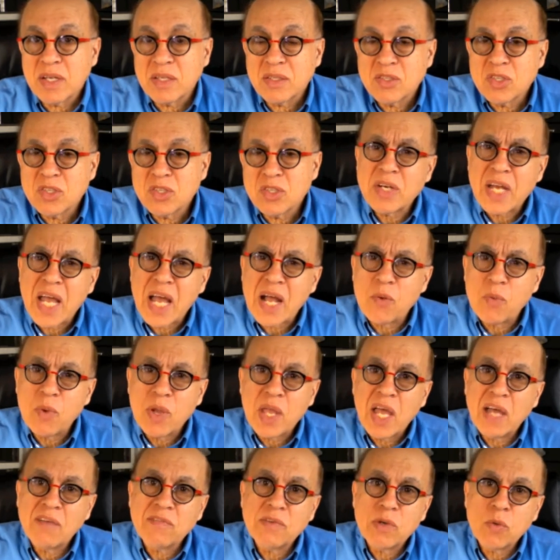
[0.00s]
So now we
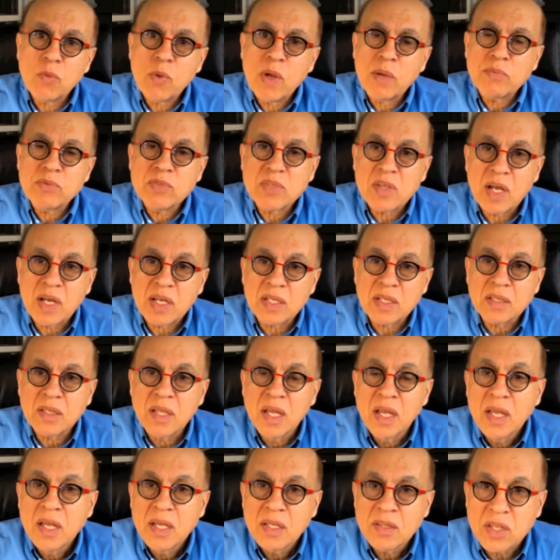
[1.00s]
have a website
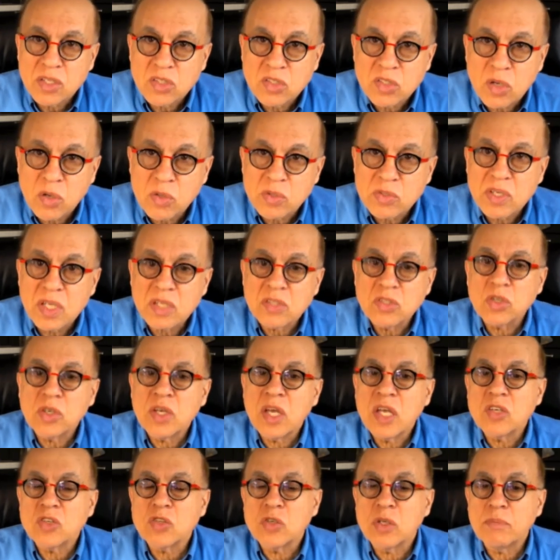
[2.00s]
that shows
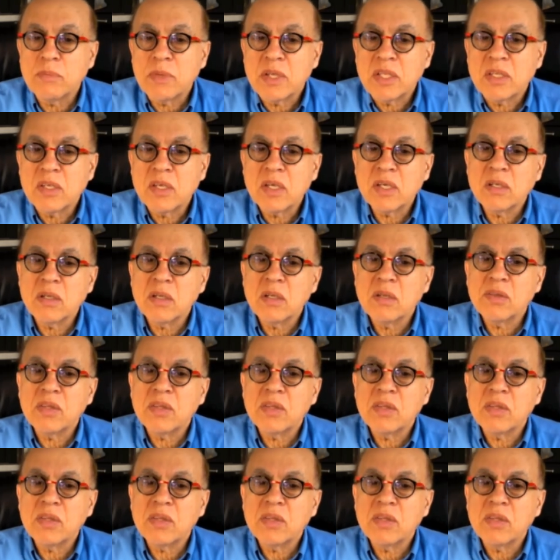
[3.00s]
educational material,